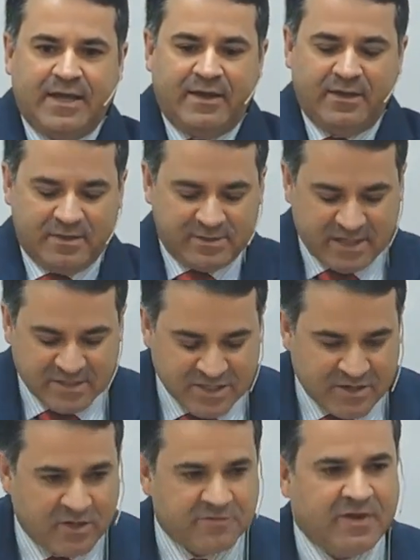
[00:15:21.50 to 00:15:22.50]
lamb
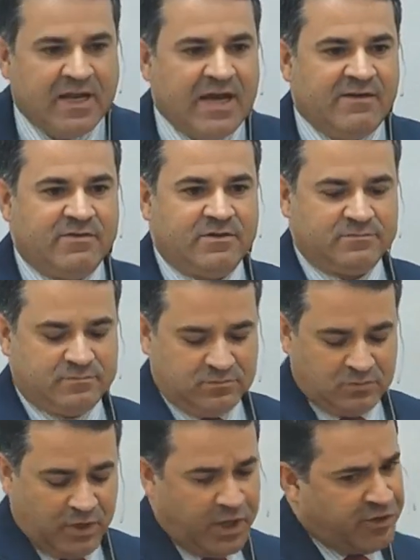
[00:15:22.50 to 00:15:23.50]
so perfectly, and
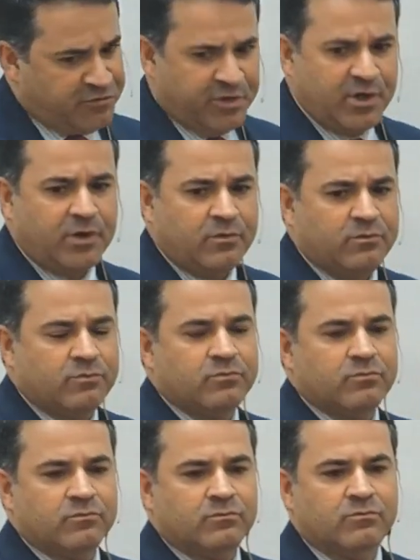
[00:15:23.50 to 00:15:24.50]
the high priest would say,
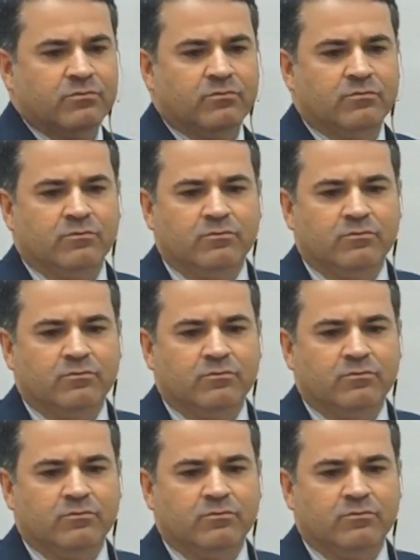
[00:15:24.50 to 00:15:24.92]
not this one.